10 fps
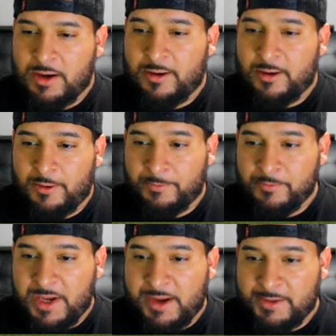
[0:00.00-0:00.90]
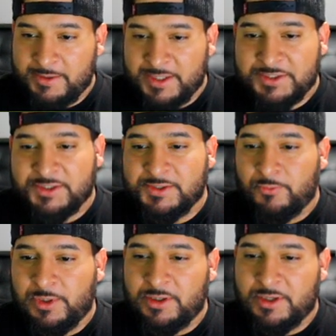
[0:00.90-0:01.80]
And that's just a
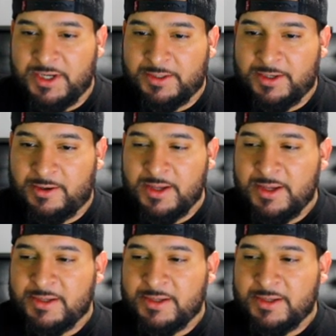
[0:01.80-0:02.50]
really good check down.